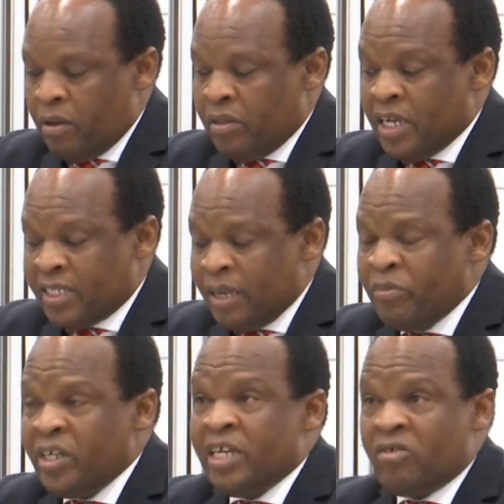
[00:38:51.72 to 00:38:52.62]
there is
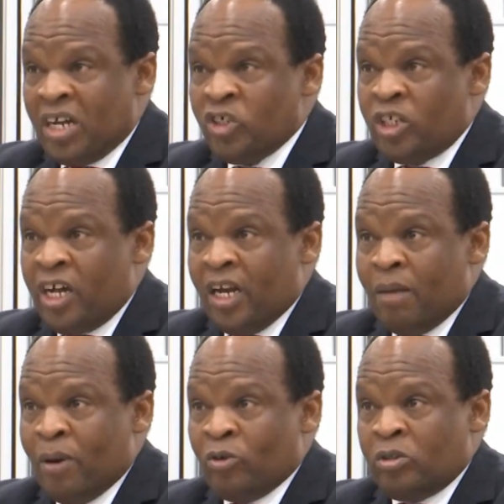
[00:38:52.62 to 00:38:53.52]
something irrational
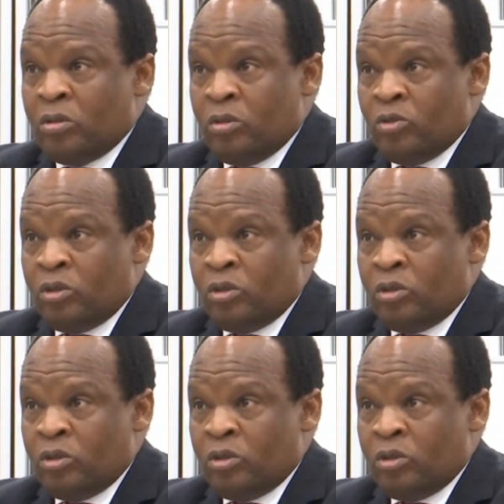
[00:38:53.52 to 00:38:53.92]
about